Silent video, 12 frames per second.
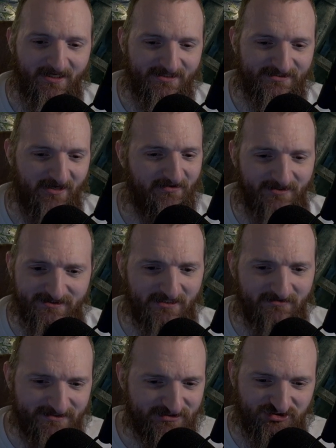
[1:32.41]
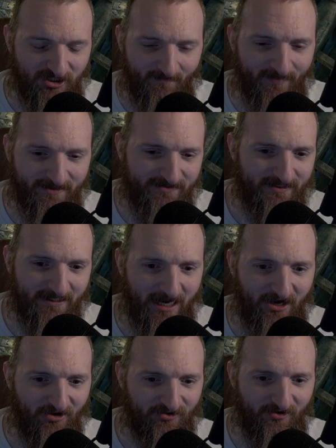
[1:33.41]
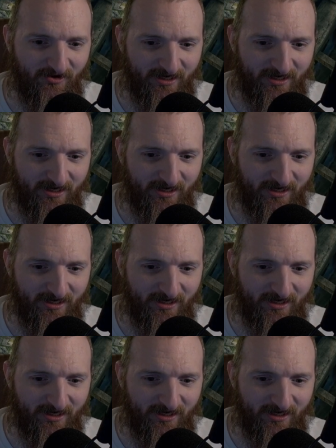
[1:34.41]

So let's jump into the character,